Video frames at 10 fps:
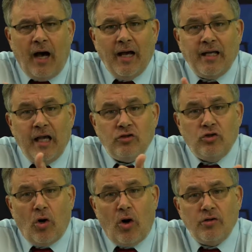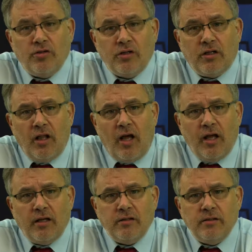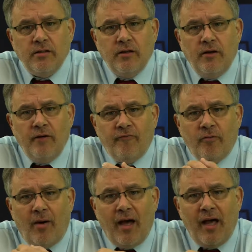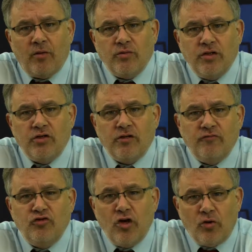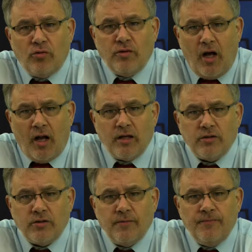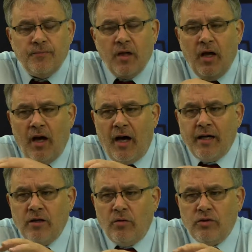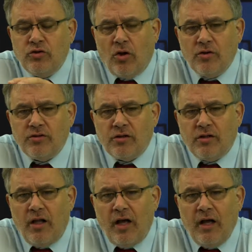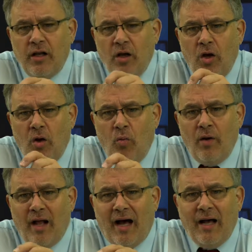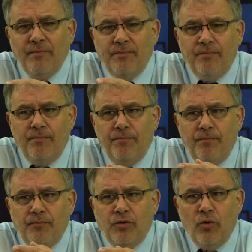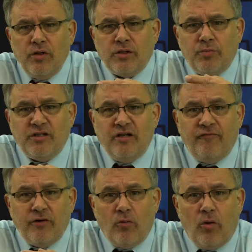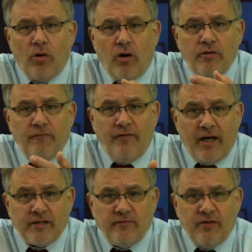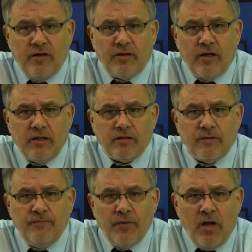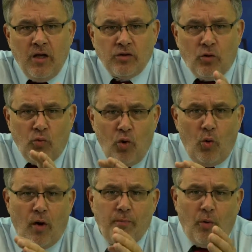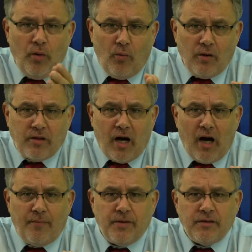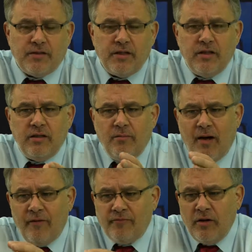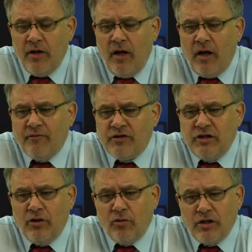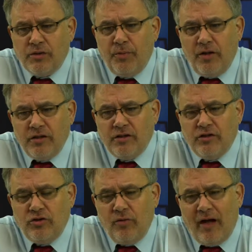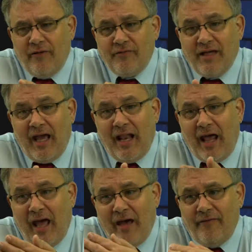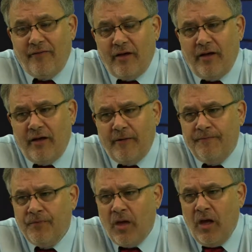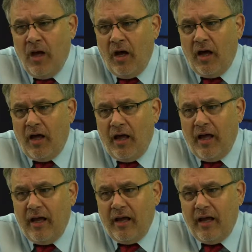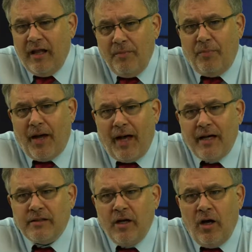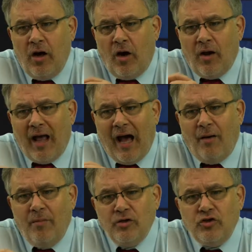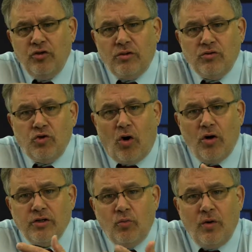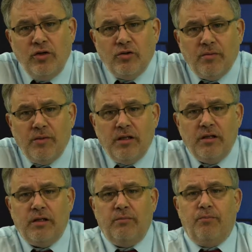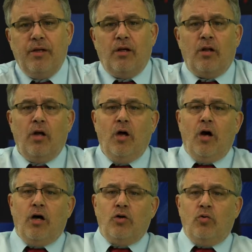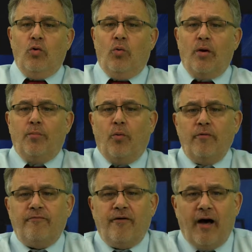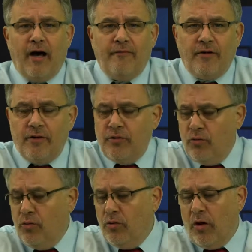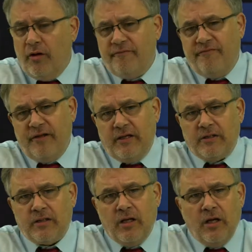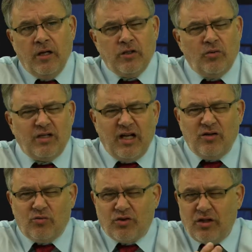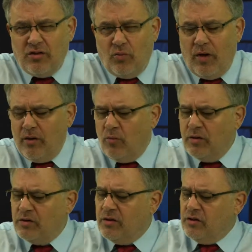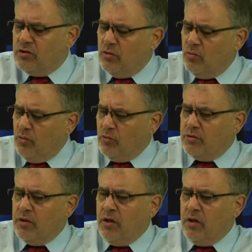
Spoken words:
I can't charge the client for my acquisition of general knowledge. I can only charge the client when I'm doing specific work on the facts of their case. So Rule 1.1 competency and the amount of skill or experience that you have can have an impact on how much you can charge and when you can begin to bill under Rule 1.5, the rule on fees. So it's interesting the way in which these two rules